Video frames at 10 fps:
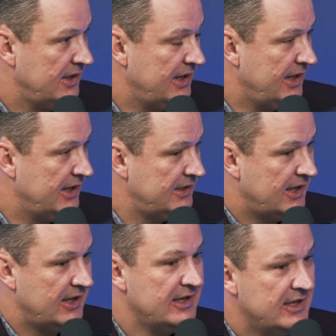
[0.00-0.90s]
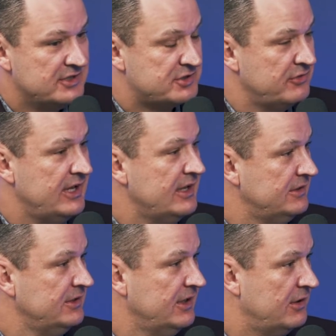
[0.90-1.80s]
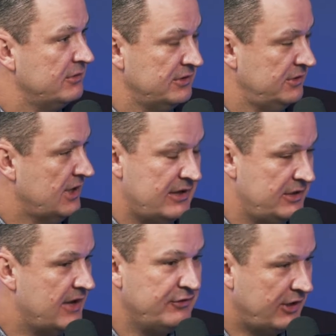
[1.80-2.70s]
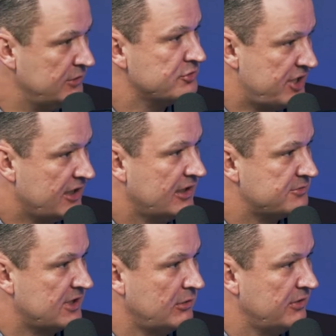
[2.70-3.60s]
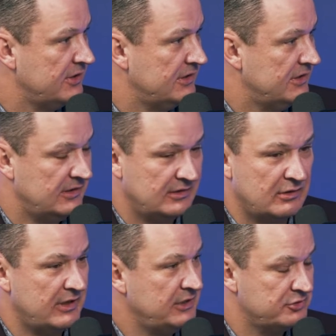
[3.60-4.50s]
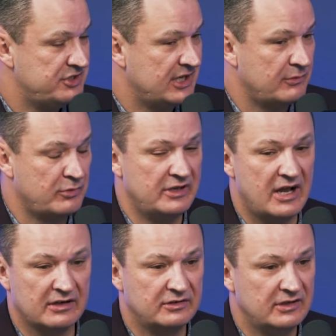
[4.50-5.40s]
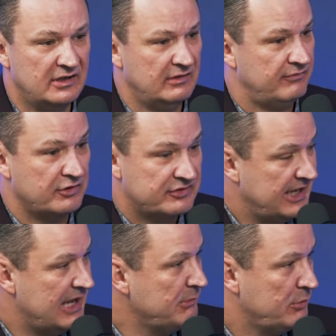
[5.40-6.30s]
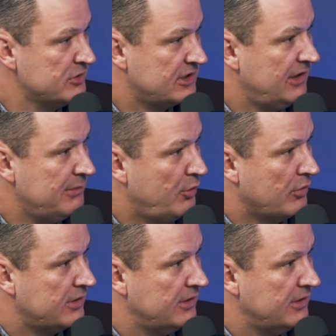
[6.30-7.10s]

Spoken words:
And so then, how you have your annual checkups. I go to annual checkup with the doctor. First thing they handed me was a clipboard.